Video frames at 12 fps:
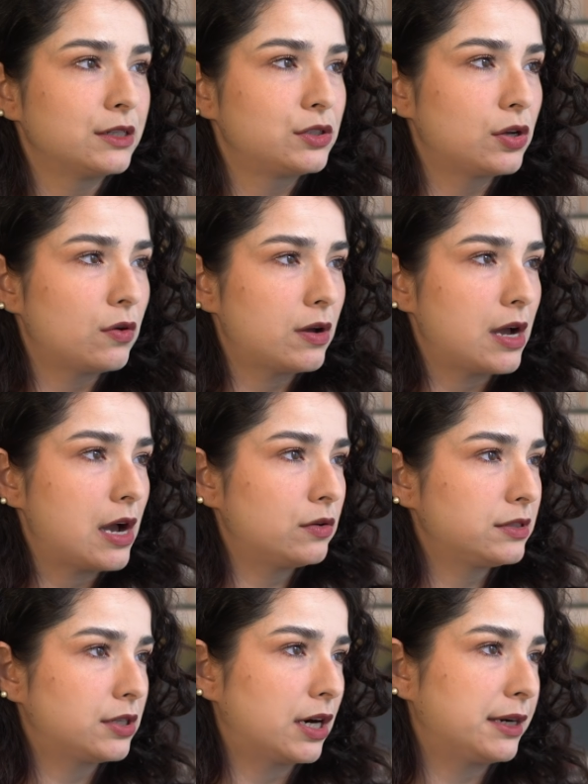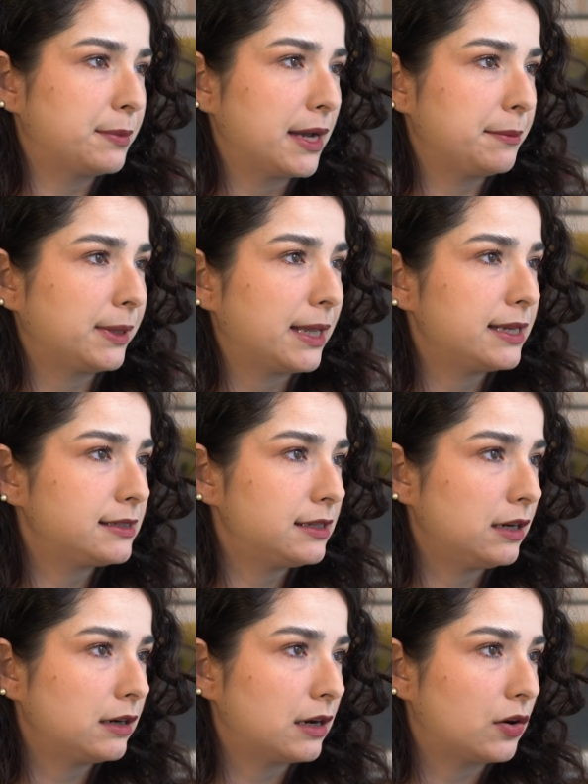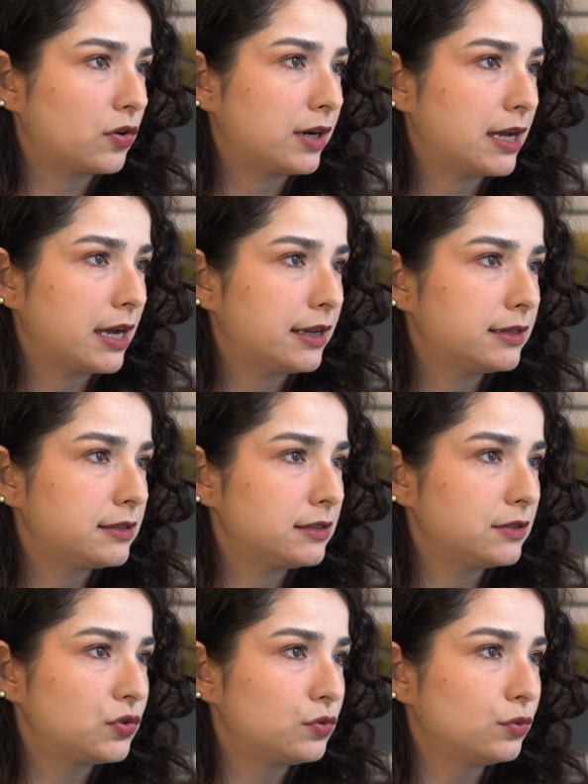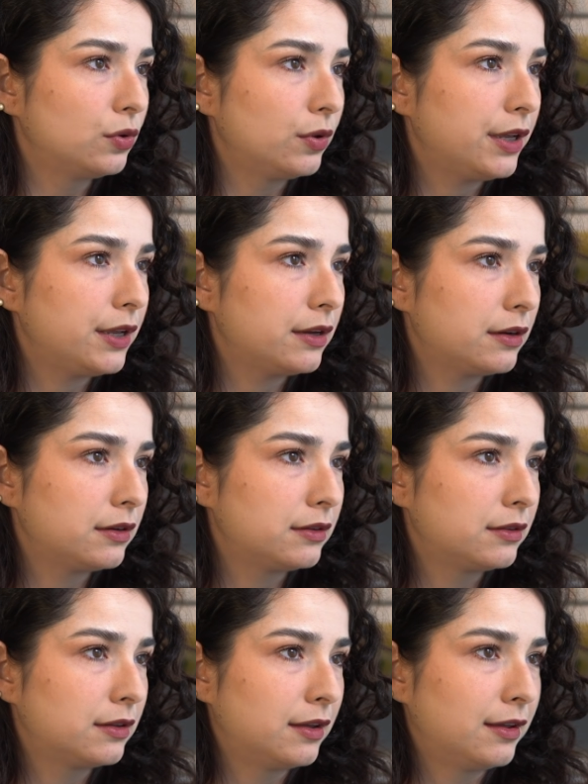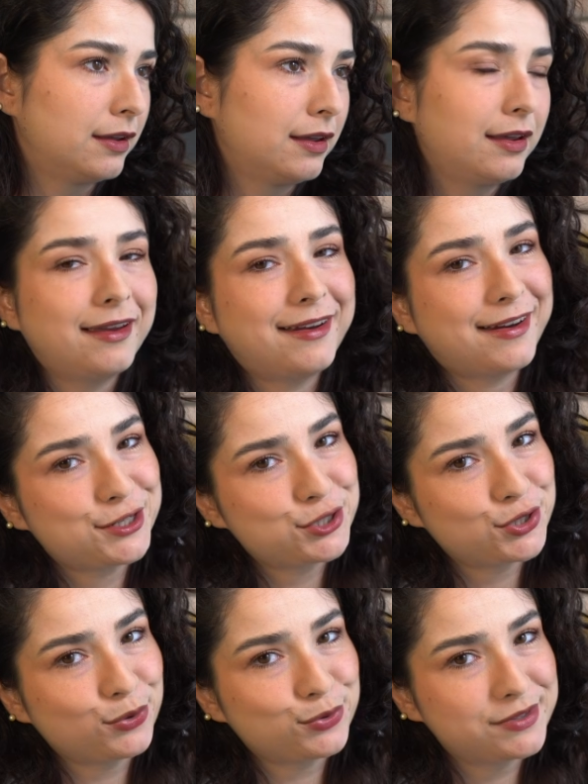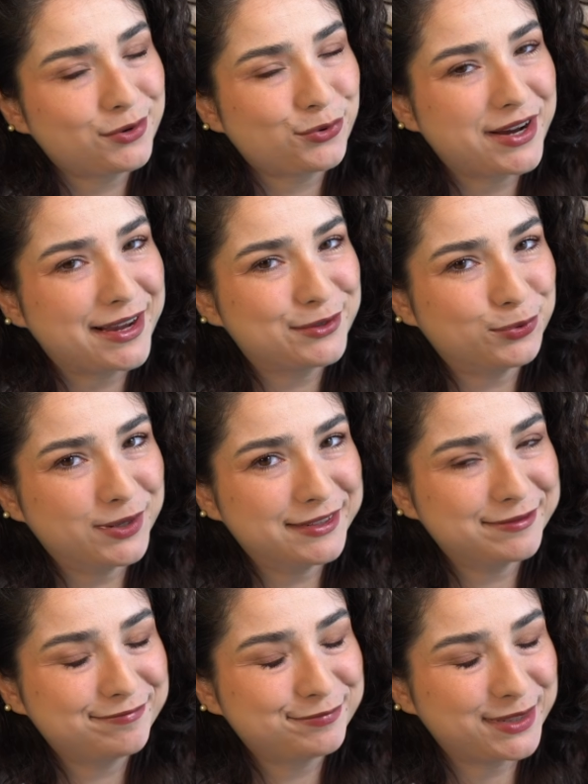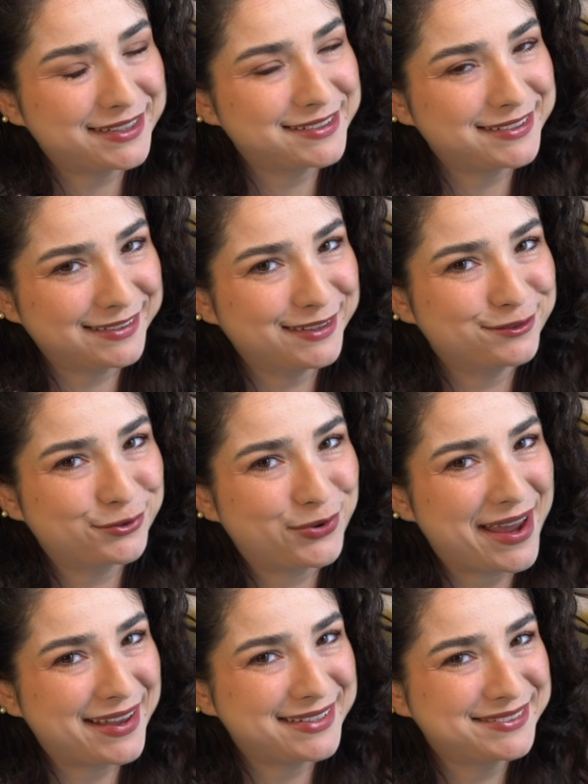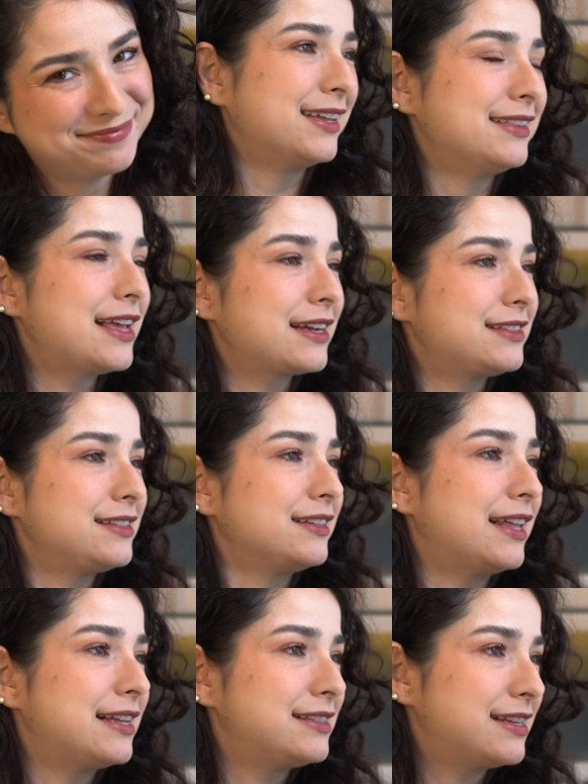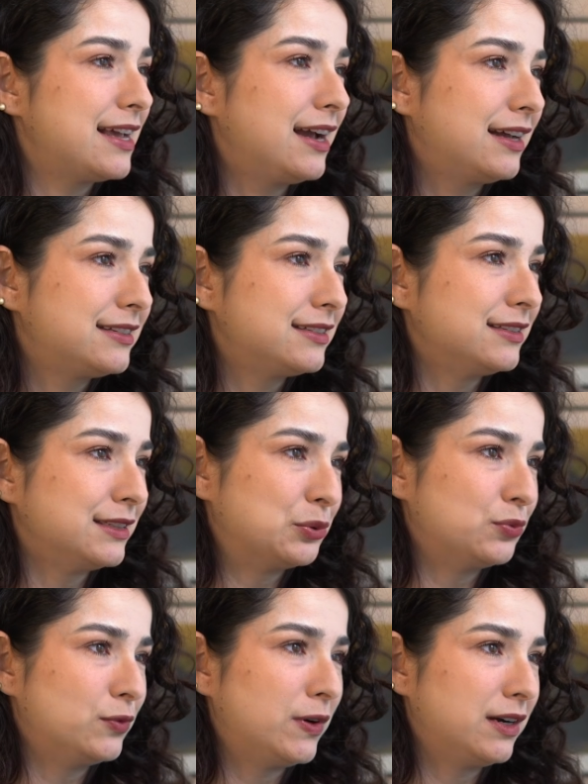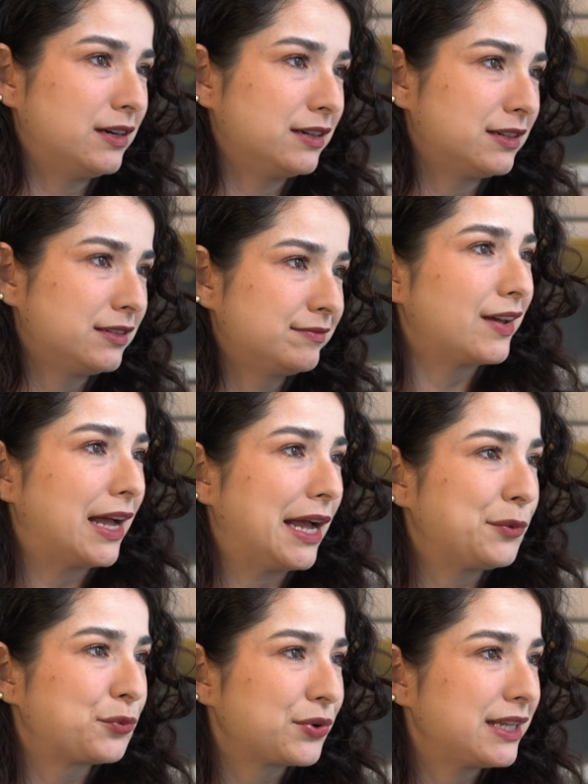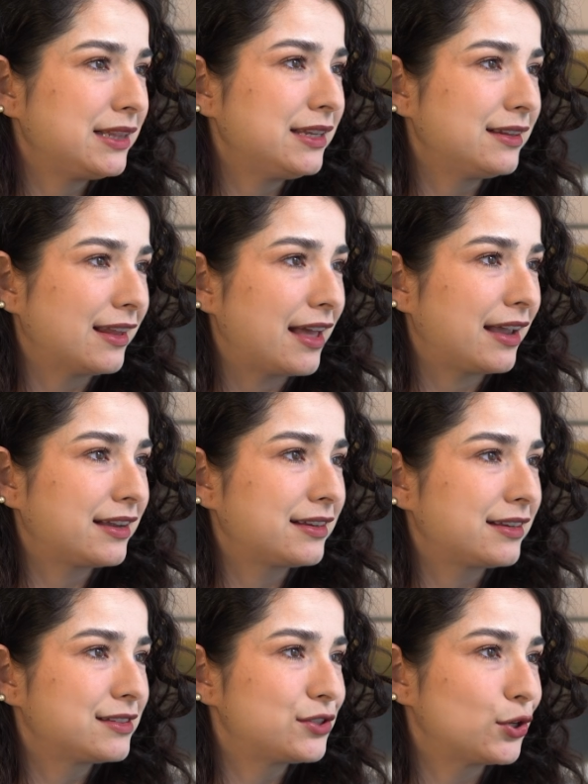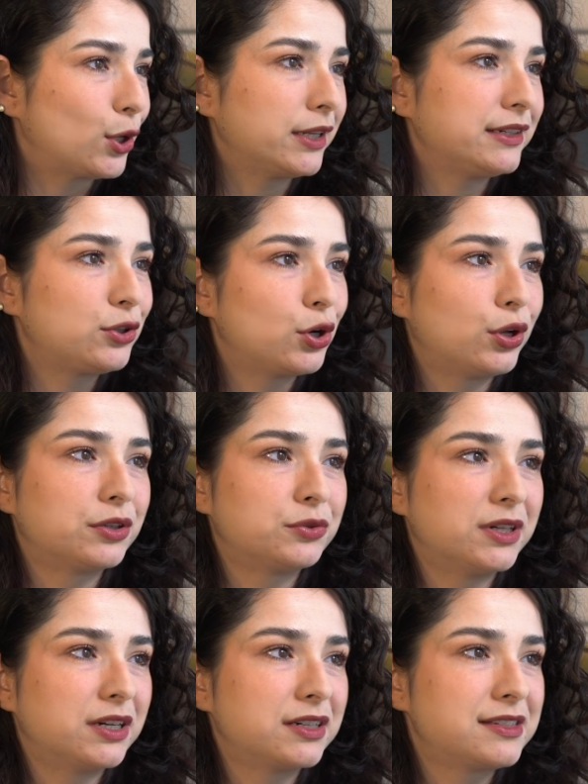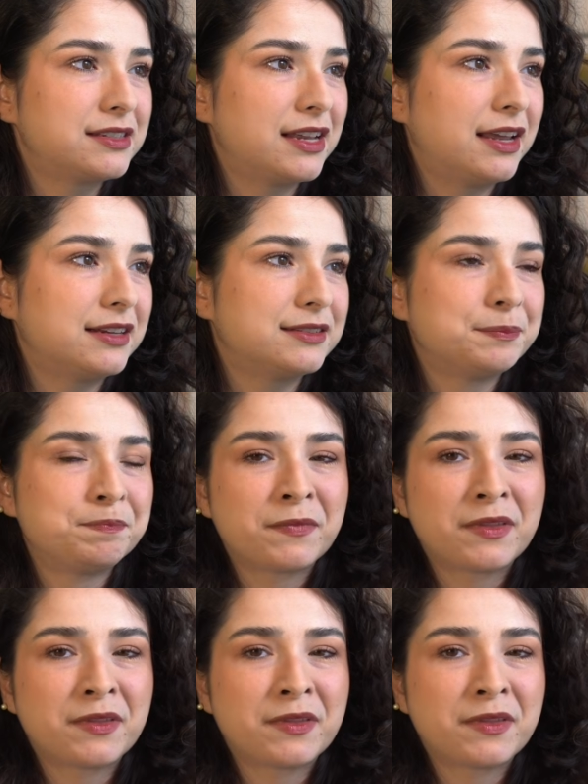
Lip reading: So I'll start by placing our nice stool here. And I chose the red one because I love red. Next, let's add the rug. I really like solid color rugs and